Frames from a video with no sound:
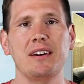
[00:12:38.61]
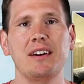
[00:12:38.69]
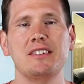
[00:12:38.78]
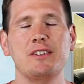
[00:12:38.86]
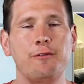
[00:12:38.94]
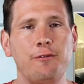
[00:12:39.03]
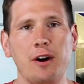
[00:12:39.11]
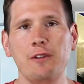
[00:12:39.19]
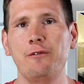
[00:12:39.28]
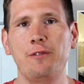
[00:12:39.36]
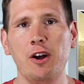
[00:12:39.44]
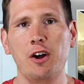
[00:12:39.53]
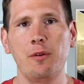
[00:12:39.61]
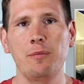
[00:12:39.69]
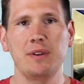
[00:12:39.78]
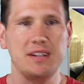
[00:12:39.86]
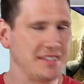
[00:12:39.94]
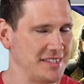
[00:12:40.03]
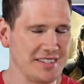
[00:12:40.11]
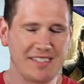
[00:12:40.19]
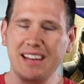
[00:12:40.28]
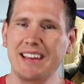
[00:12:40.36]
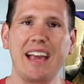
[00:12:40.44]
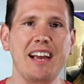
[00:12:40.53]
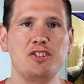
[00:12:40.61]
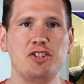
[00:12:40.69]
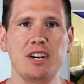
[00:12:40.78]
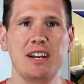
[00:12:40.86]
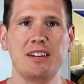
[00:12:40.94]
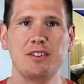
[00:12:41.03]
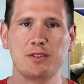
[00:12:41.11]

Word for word: It's a fun film. It's, it's engaging.